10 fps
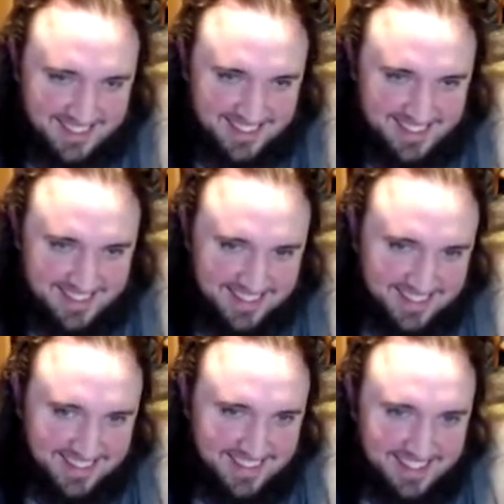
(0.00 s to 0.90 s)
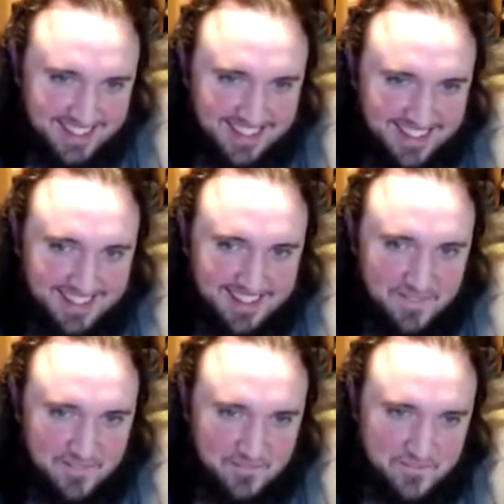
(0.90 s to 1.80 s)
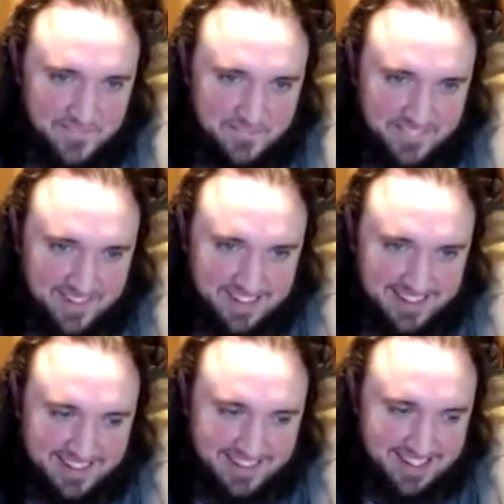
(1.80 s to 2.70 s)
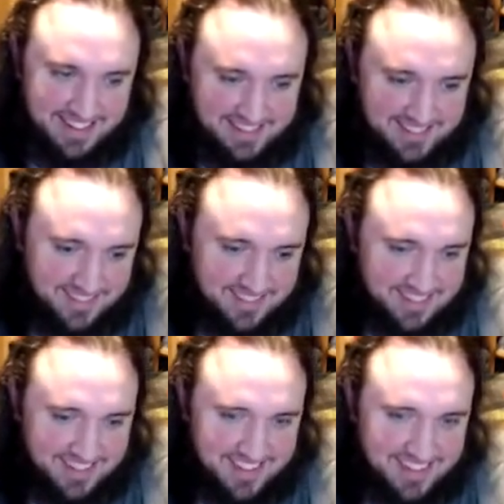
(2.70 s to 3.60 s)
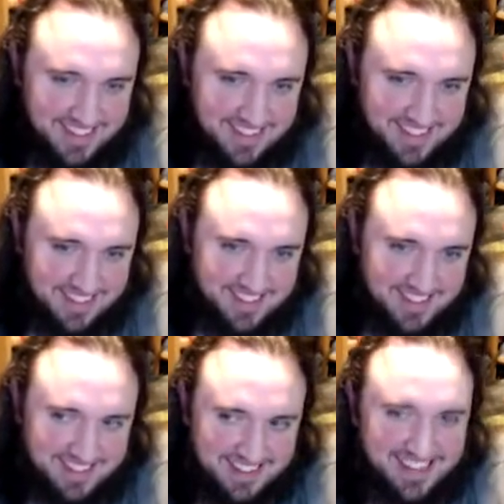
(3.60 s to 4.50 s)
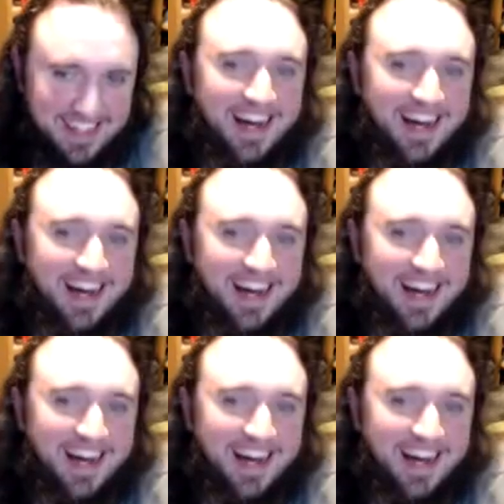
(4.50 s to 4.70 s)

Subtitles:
This person isn't speaking.